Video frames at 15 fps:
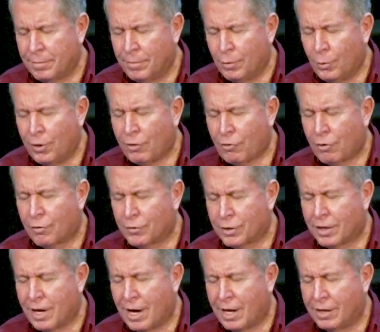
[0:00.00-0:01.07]
But we serve a
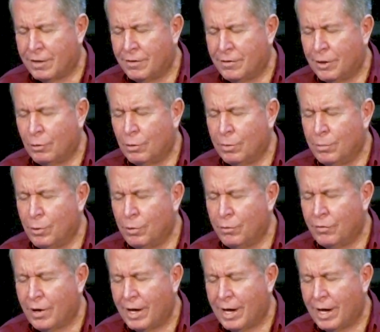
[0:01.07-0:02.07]
God that will move